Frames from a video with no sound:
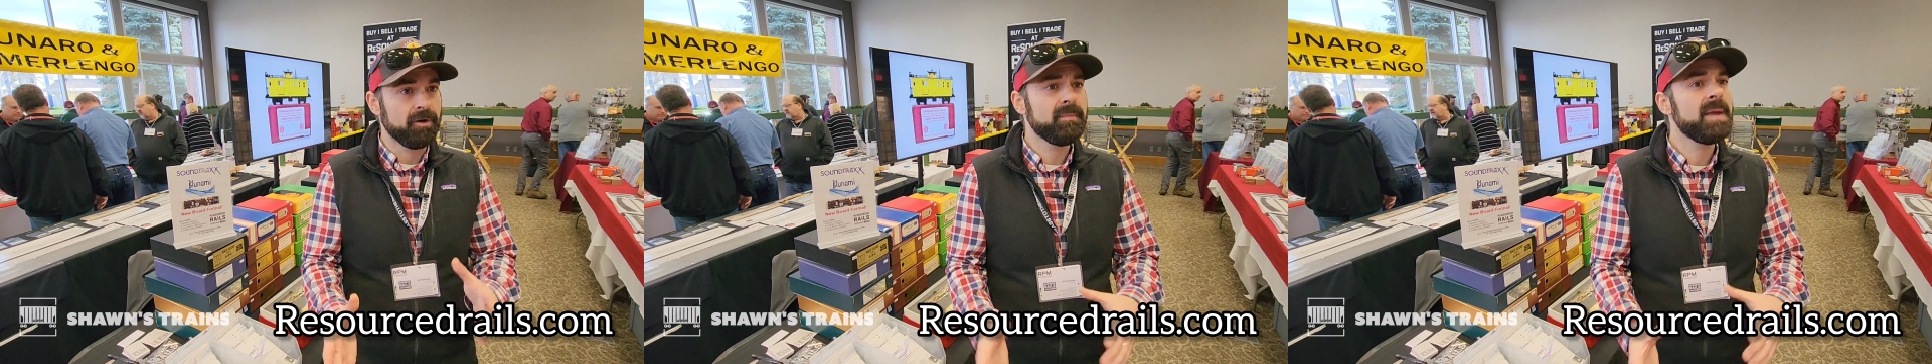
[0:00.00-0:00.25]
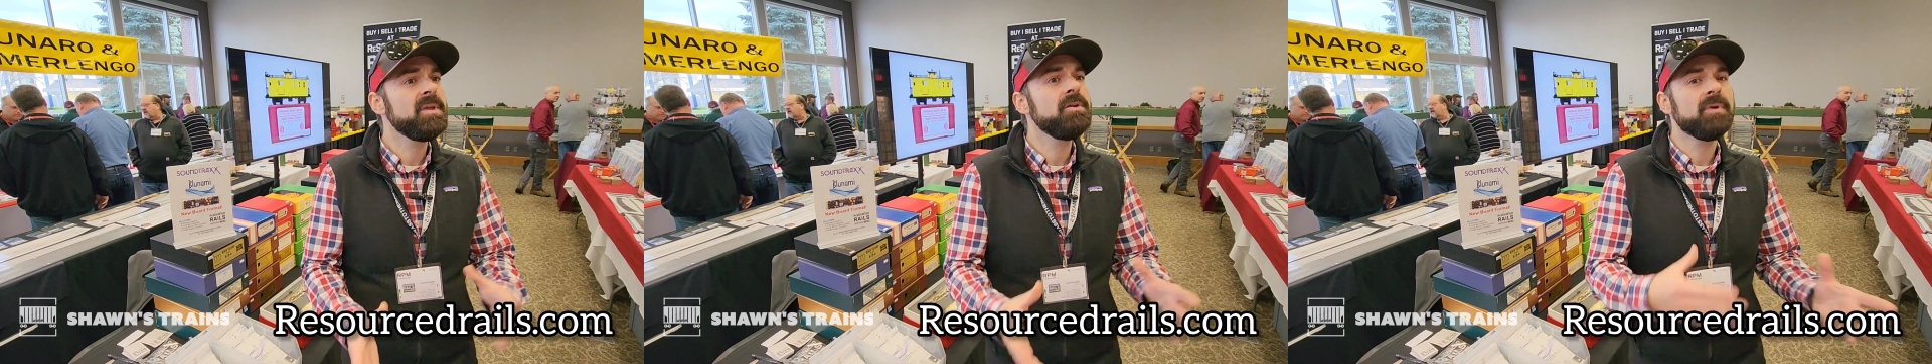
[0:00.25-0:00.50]
Or
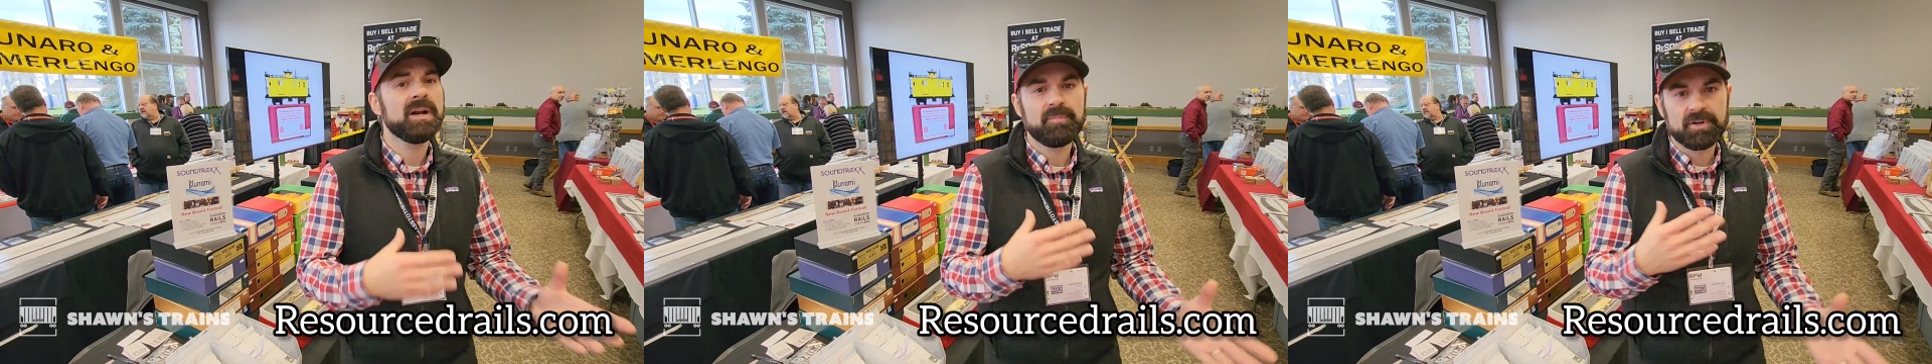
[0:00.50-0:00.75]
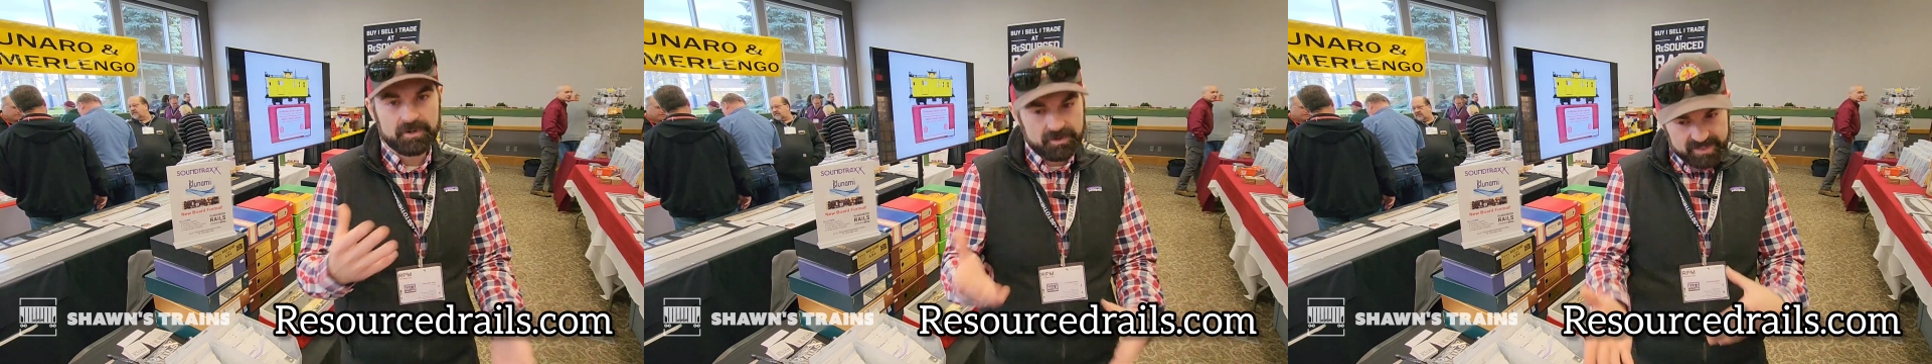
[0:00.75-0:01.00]
maybe you want to
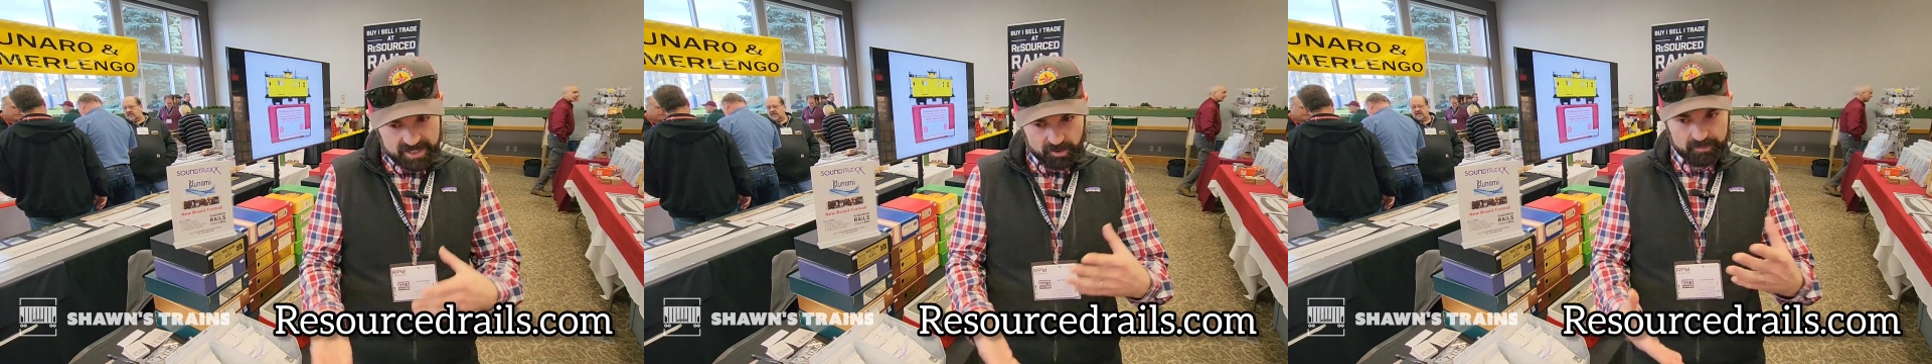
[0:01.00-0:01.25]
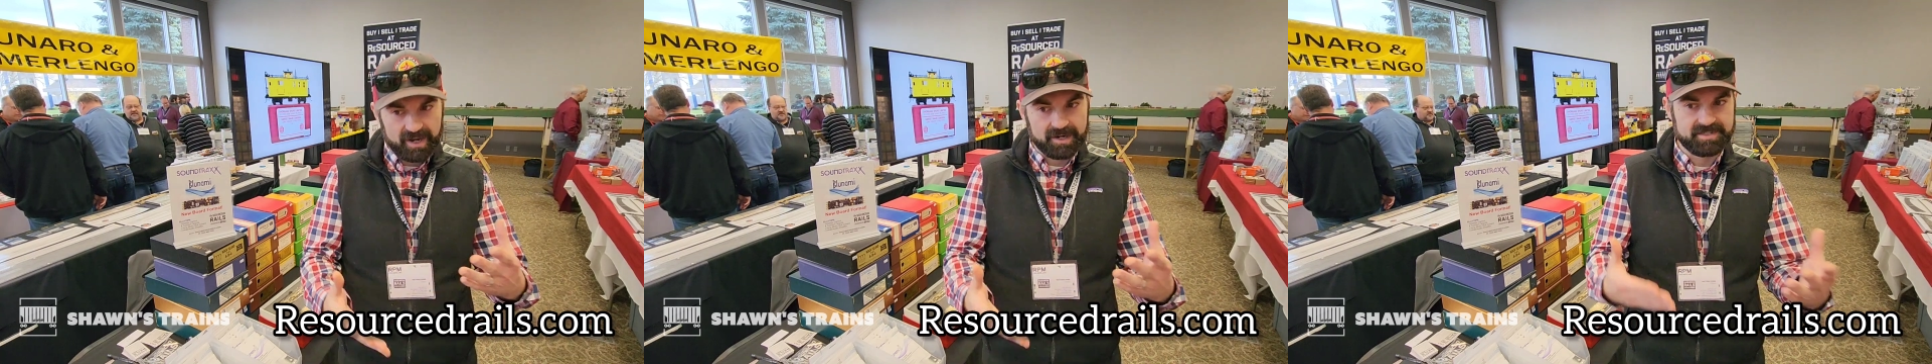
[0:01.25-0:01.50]
put a new
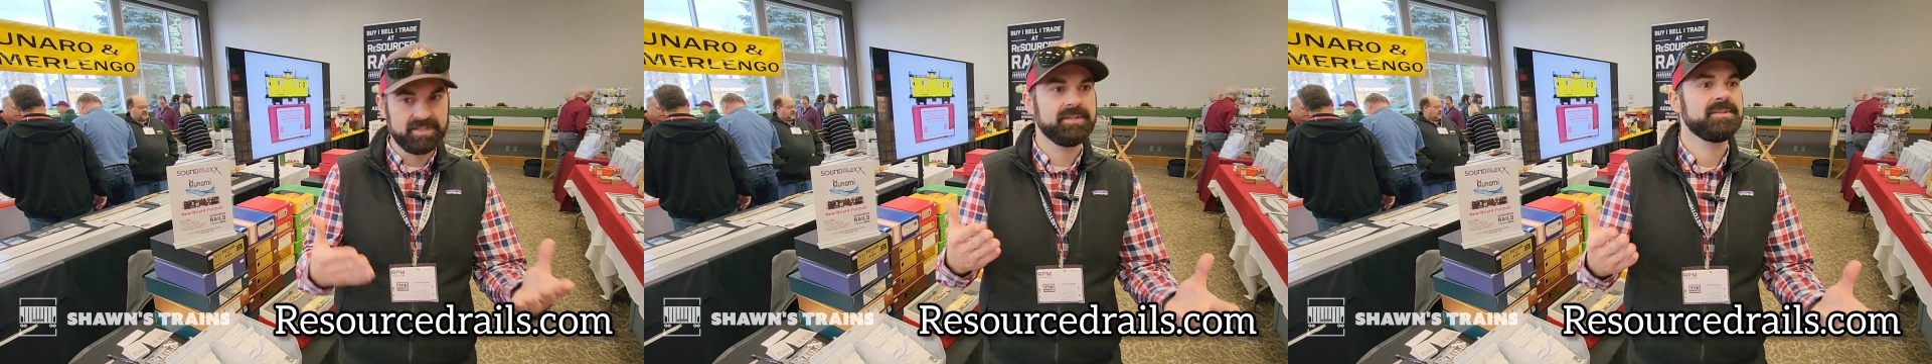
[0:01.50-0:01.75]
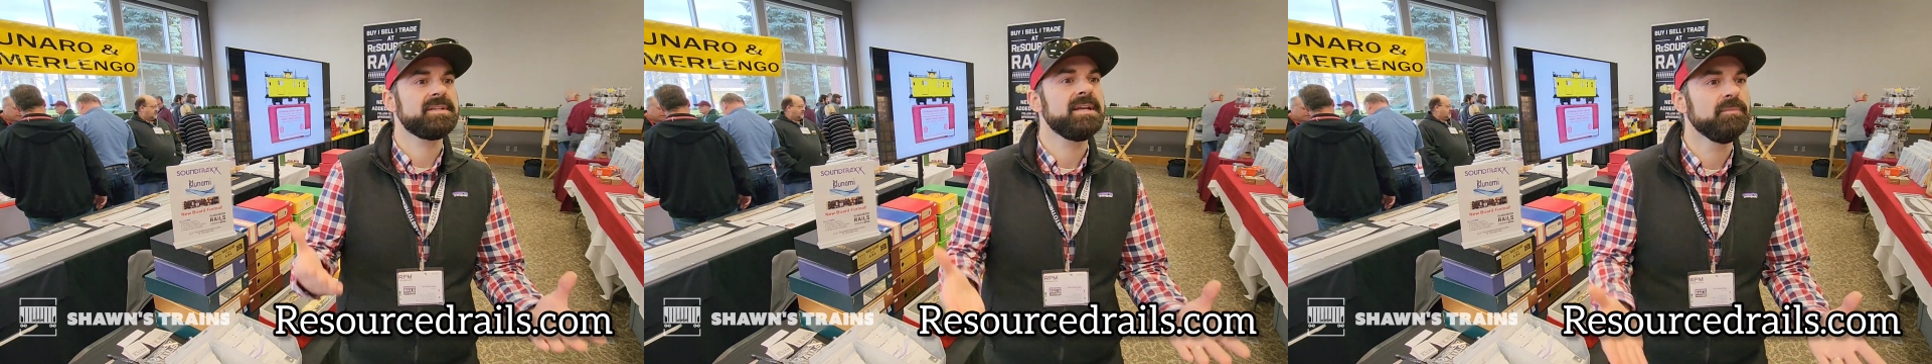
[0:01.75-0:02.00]
gearbox in a
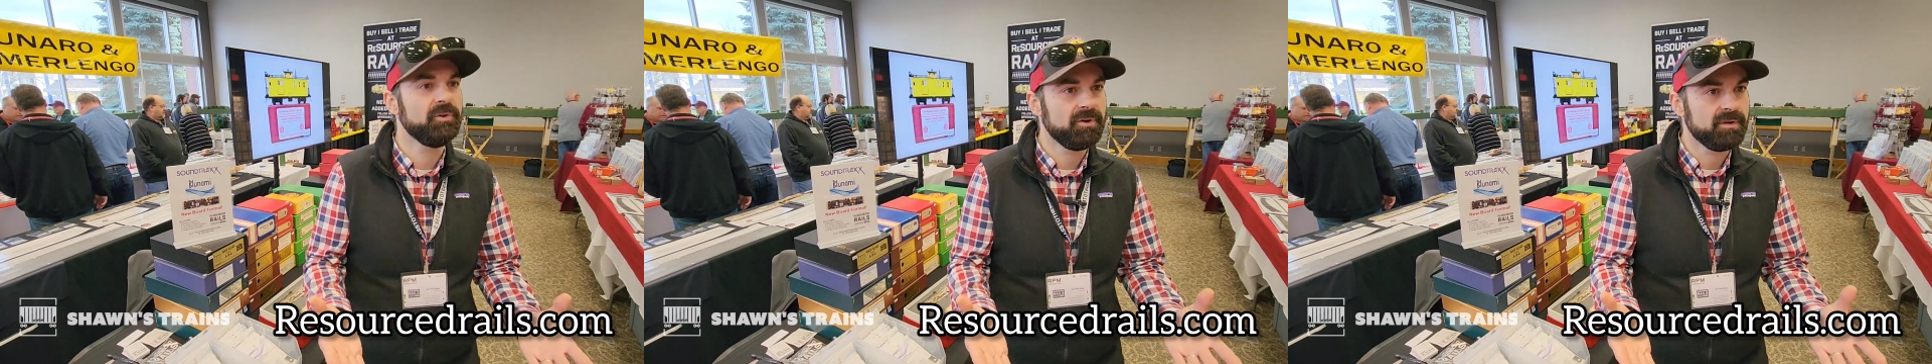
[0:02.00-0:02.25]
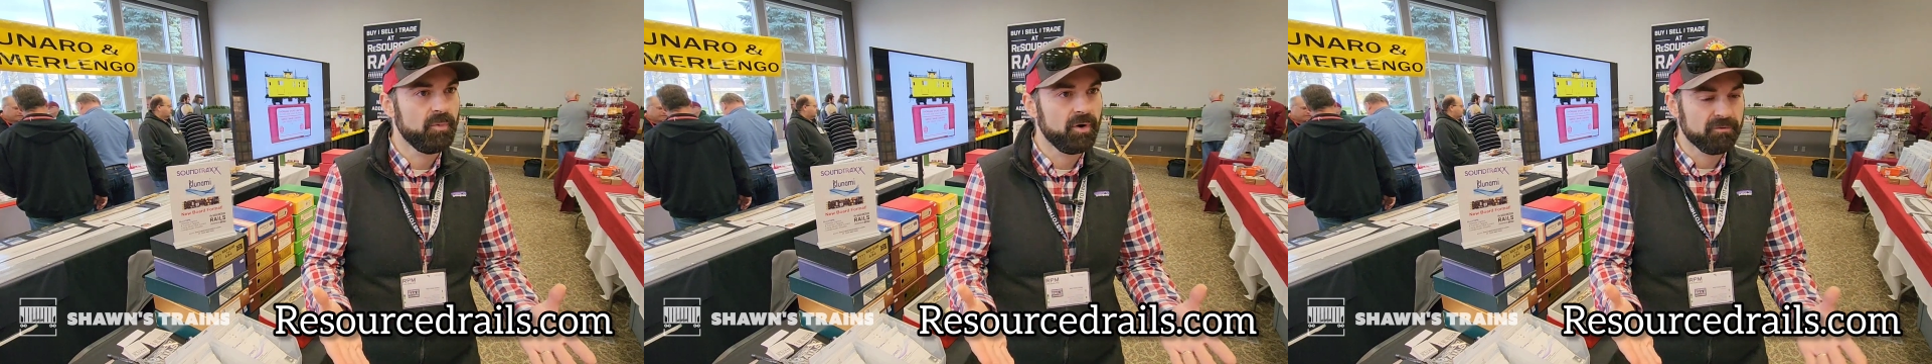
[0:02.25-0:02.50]
steam
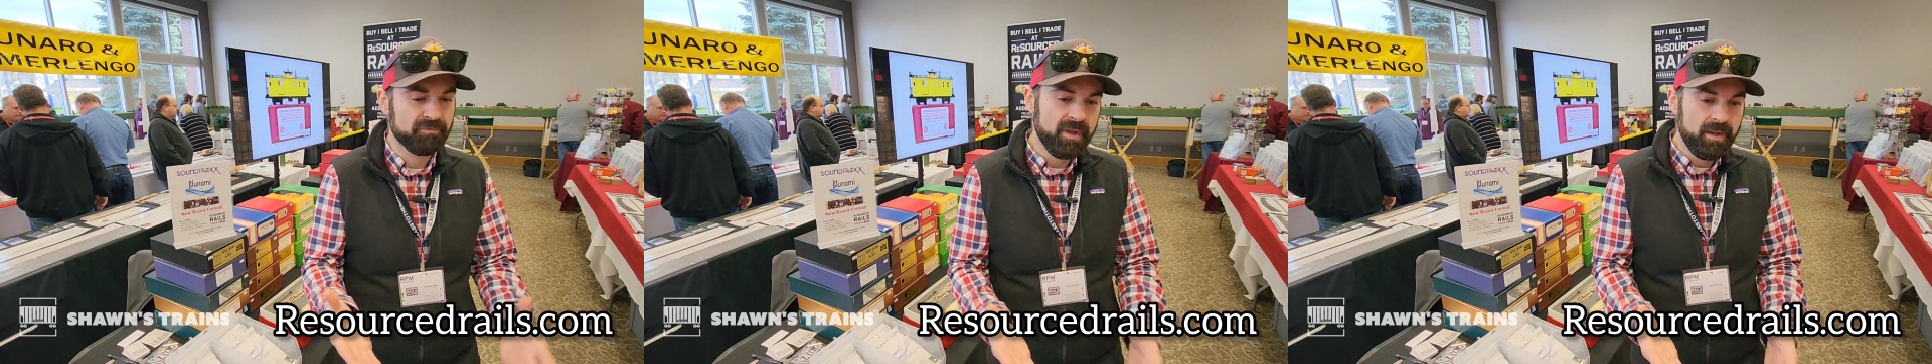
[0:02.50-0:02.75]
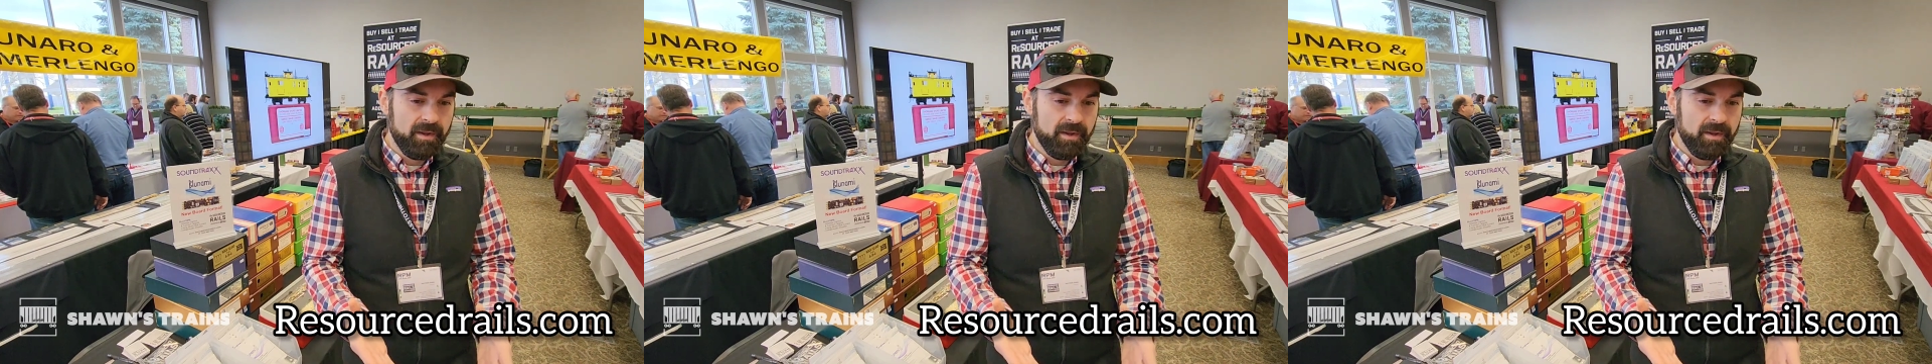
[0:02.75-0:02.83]
locomotive.